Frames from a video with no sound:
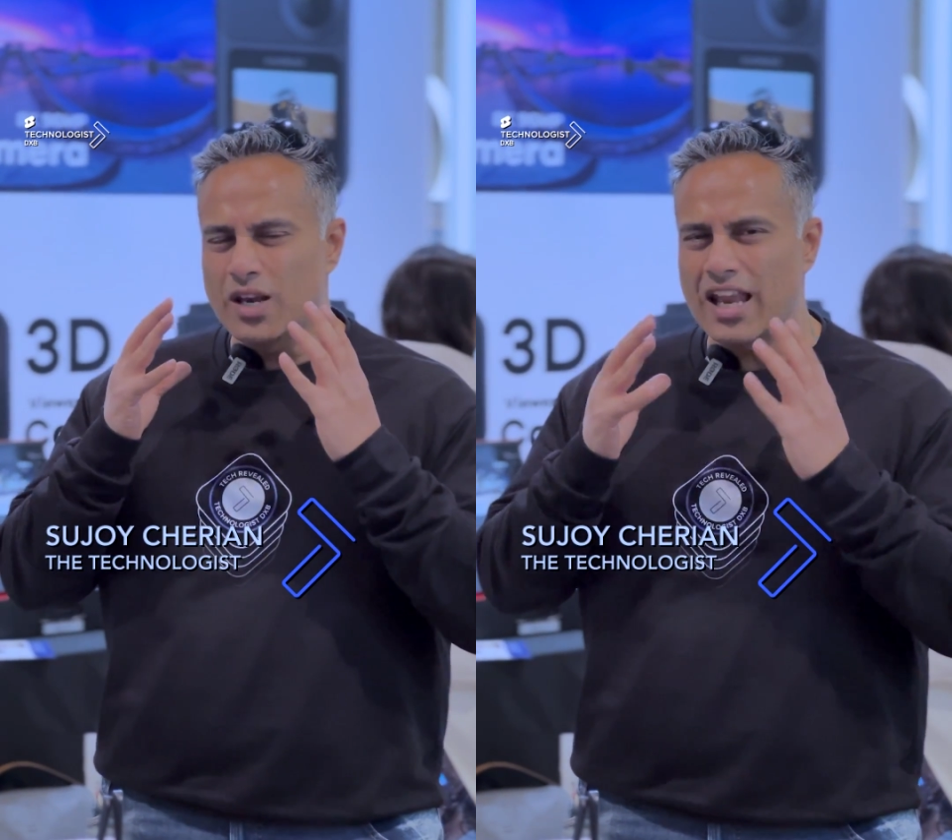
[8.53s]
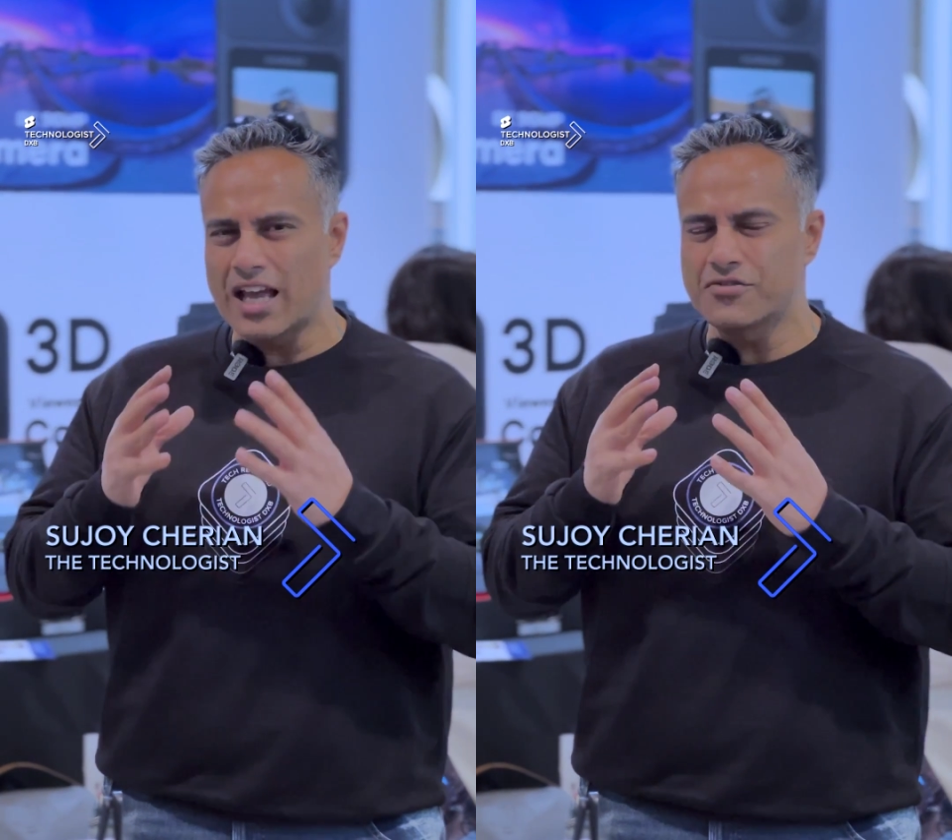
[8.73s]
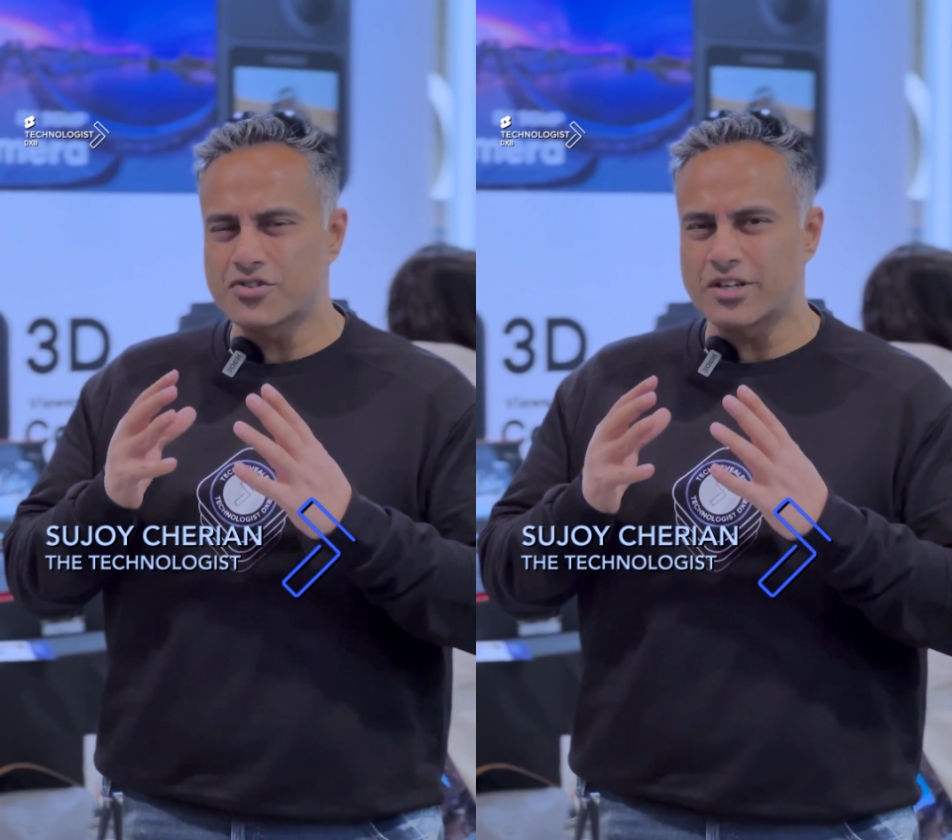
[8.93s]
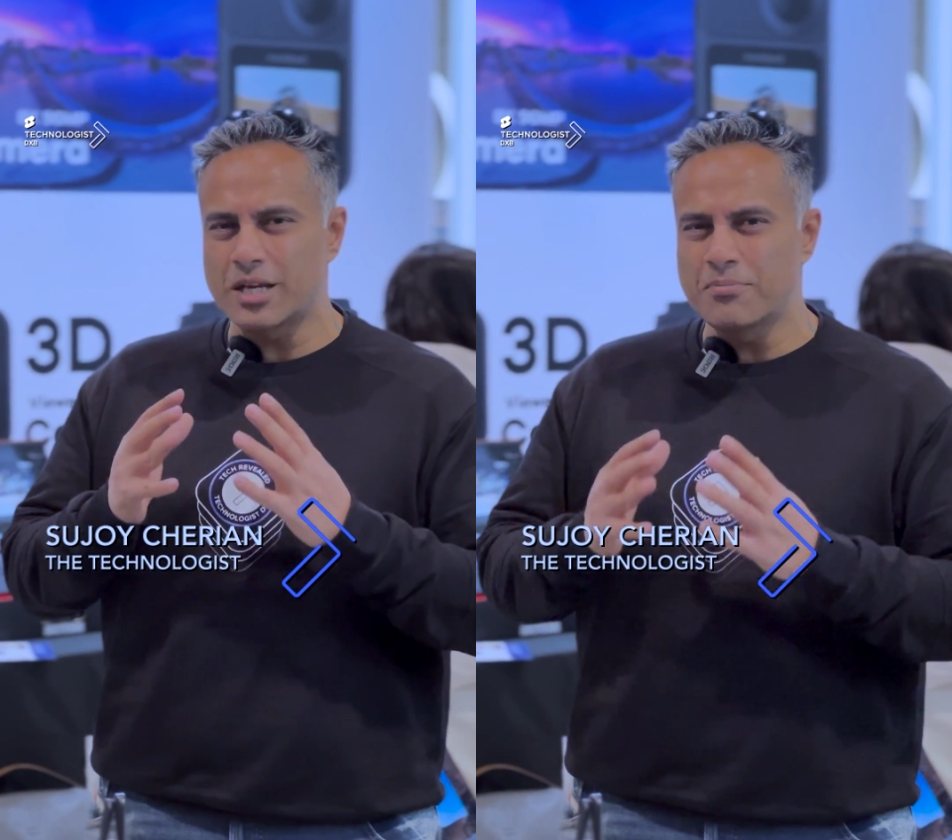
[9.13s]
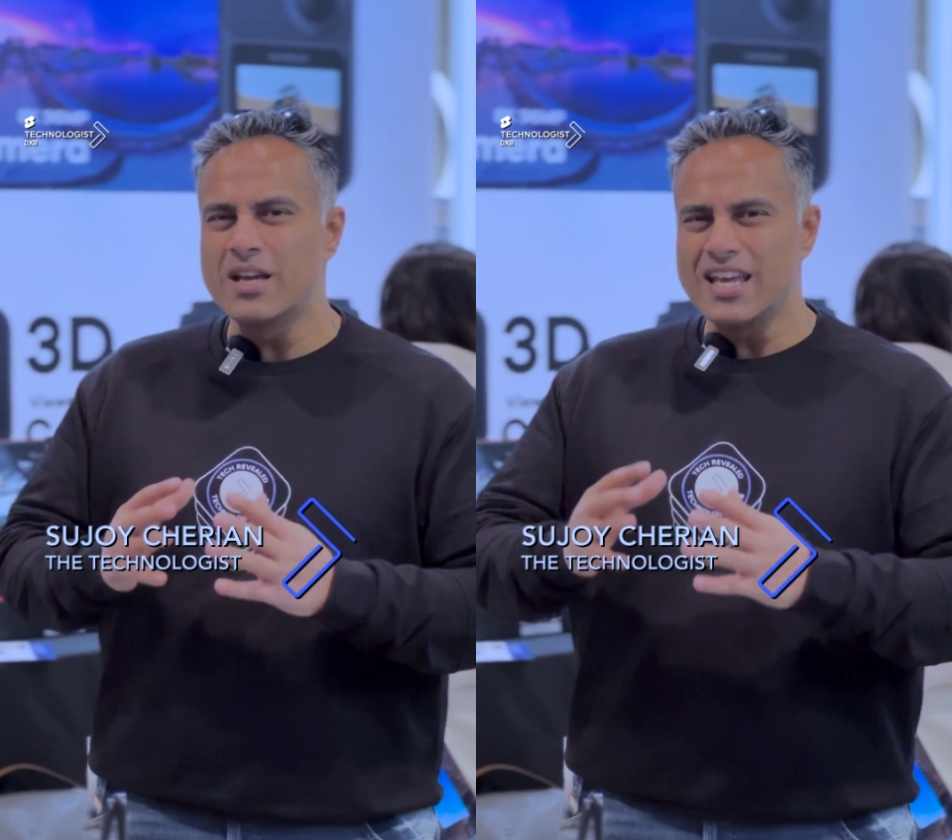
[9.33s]
live
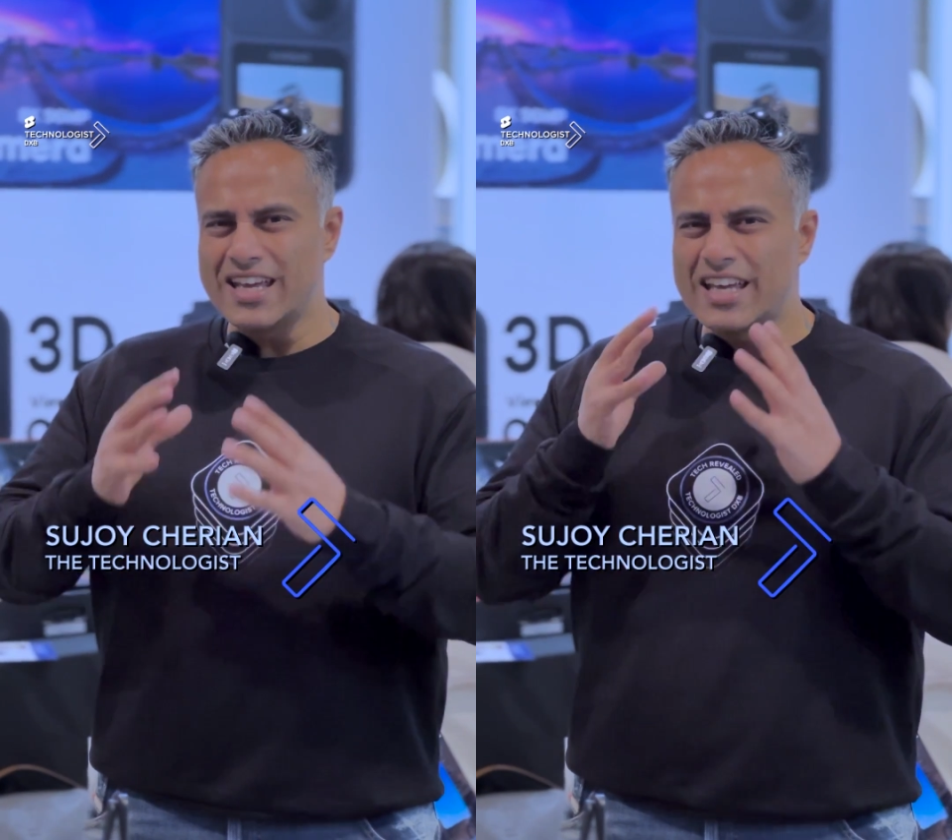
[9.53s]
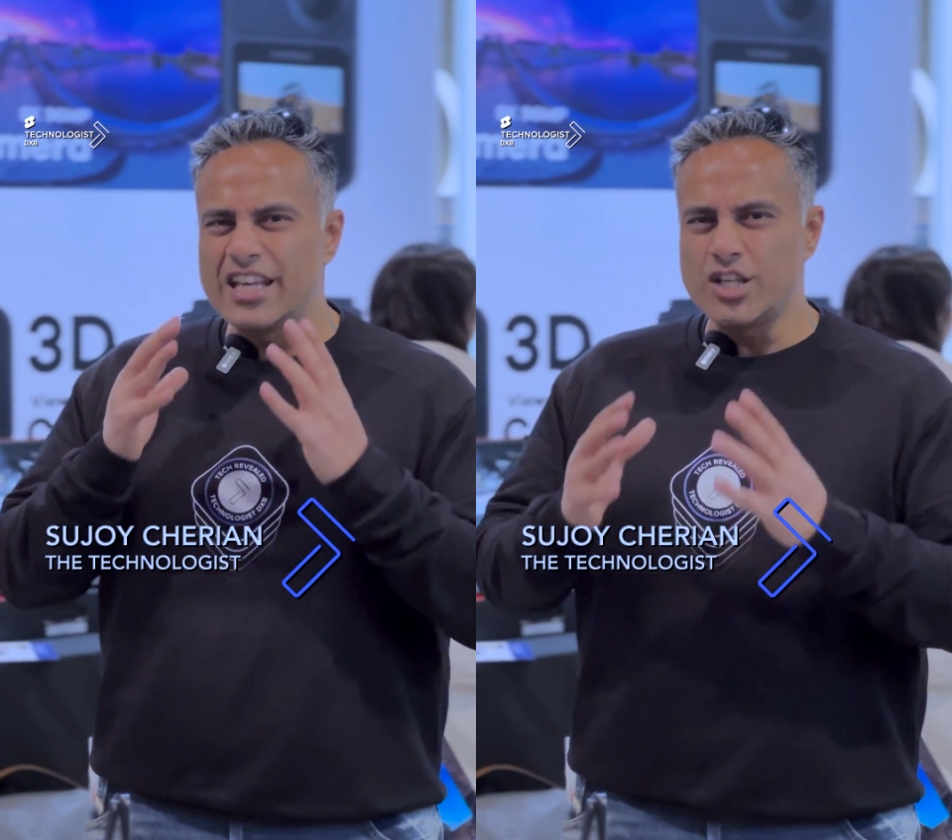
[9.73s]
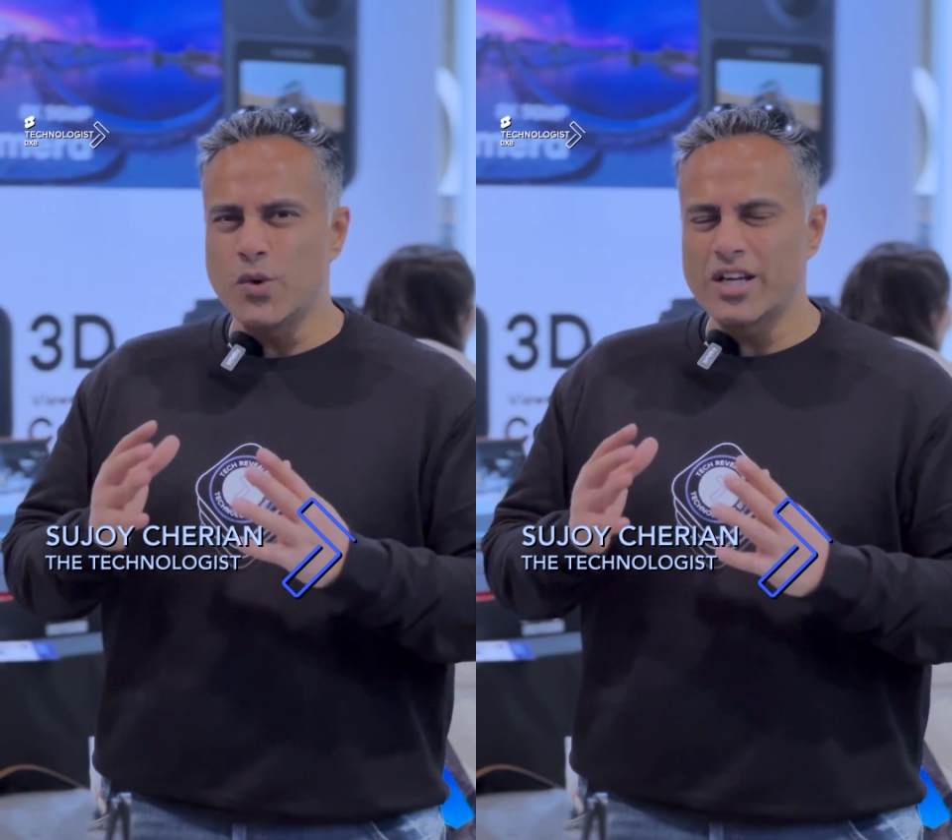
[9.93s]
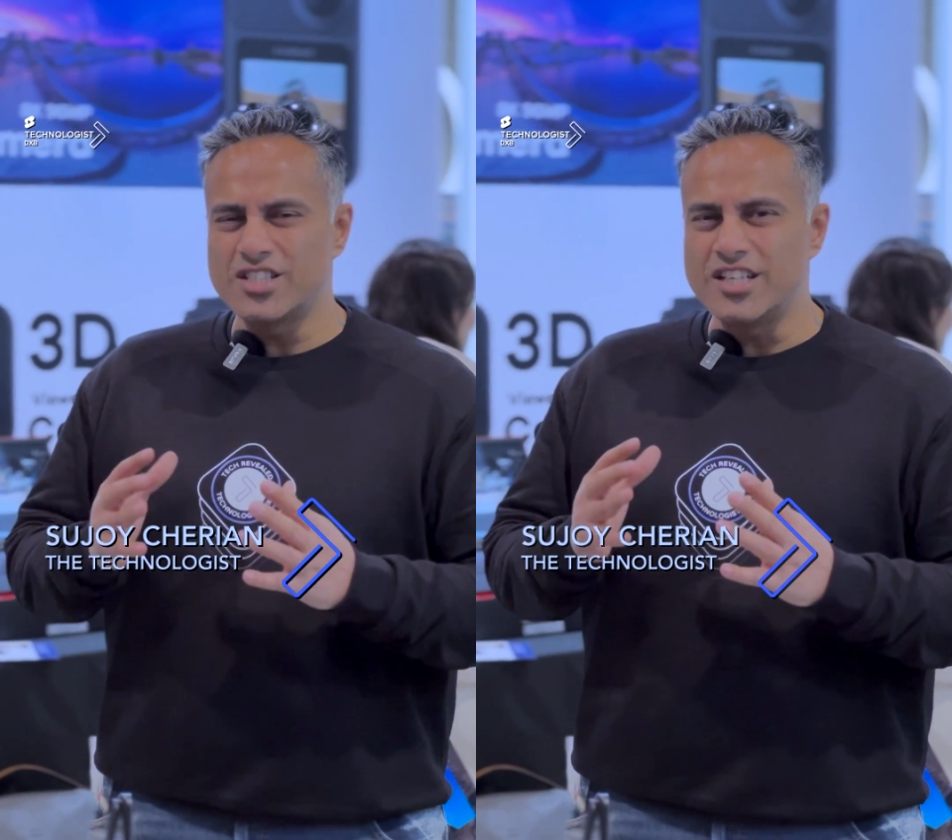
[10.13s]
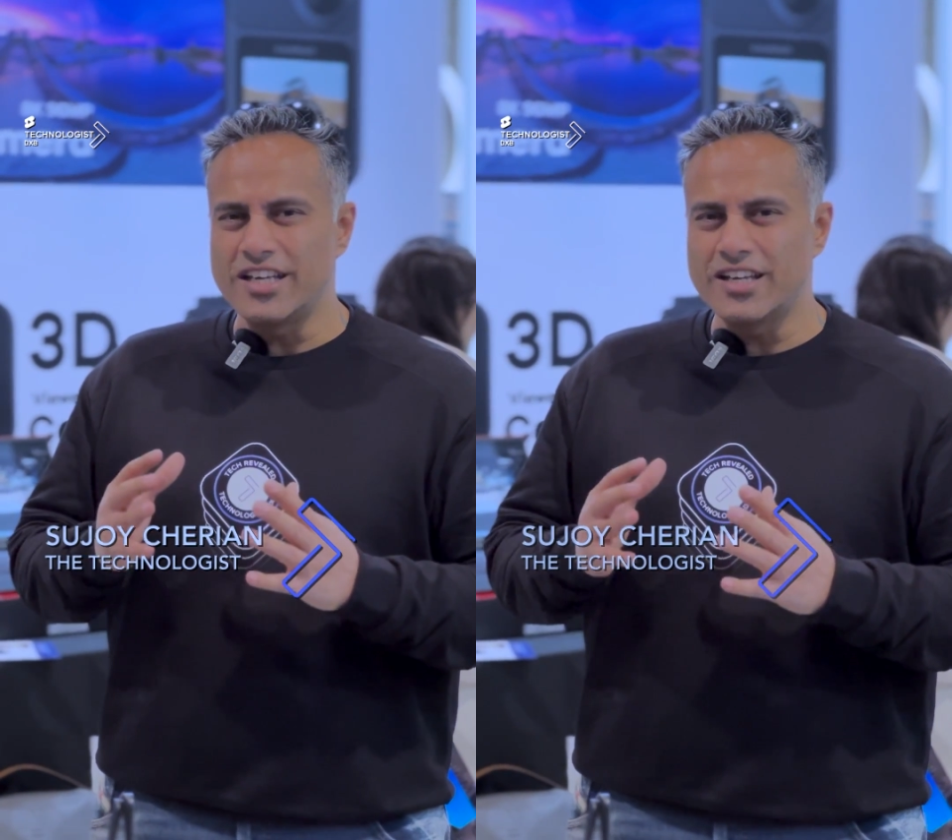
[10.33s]
stream in
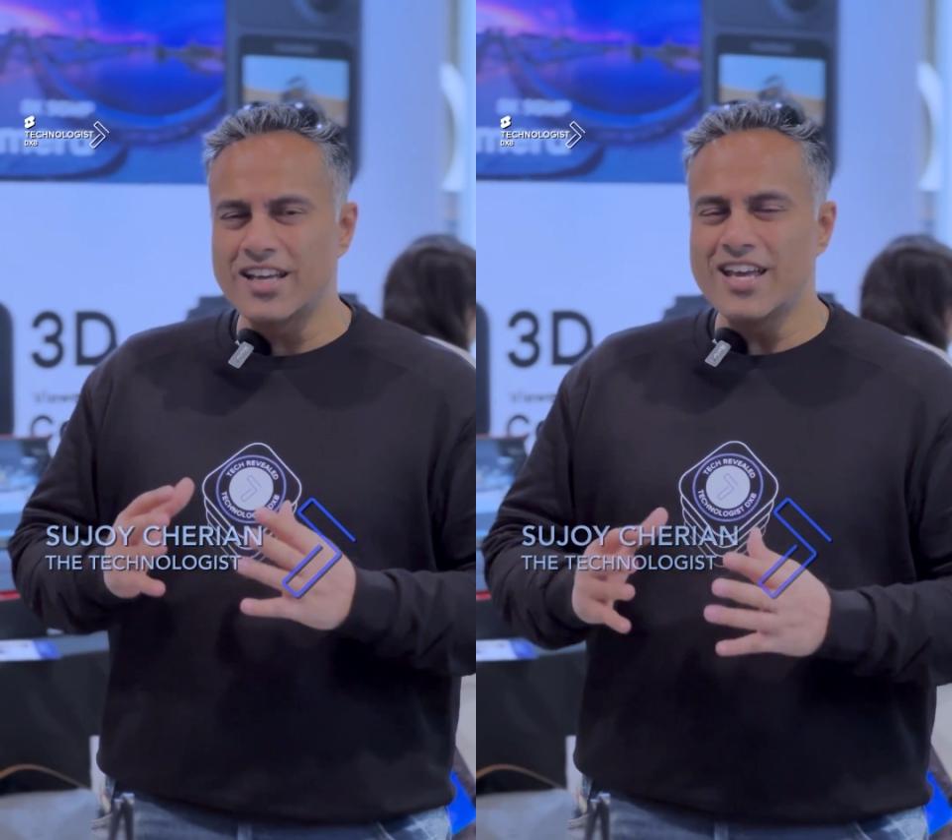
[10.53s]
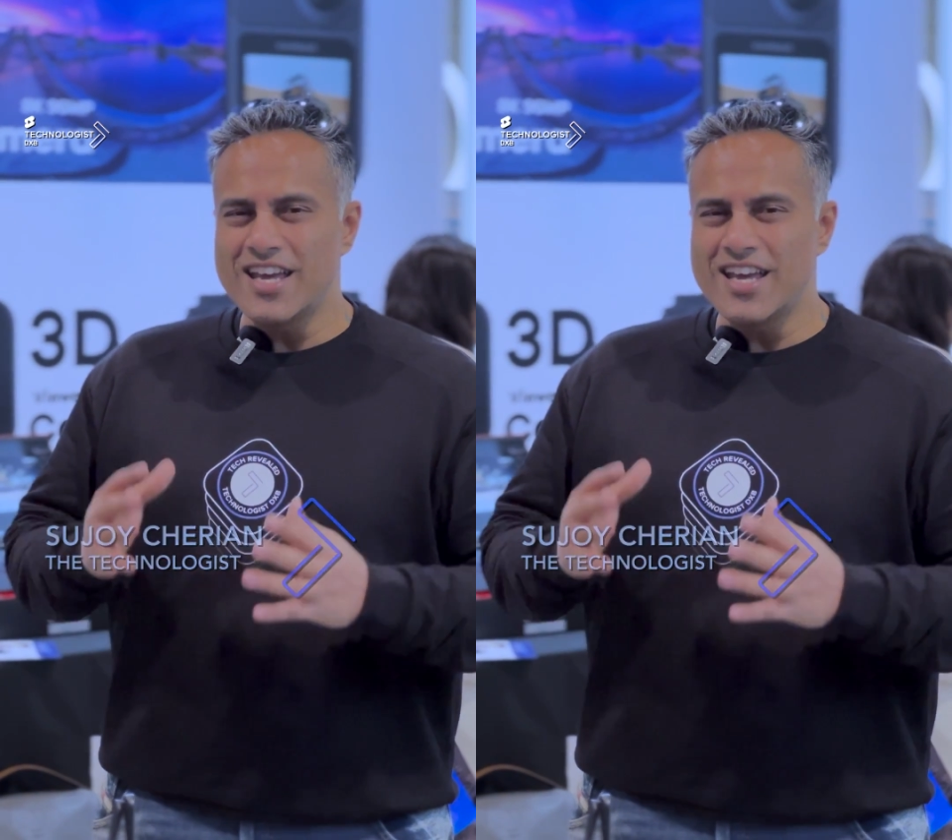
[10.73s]
UHD.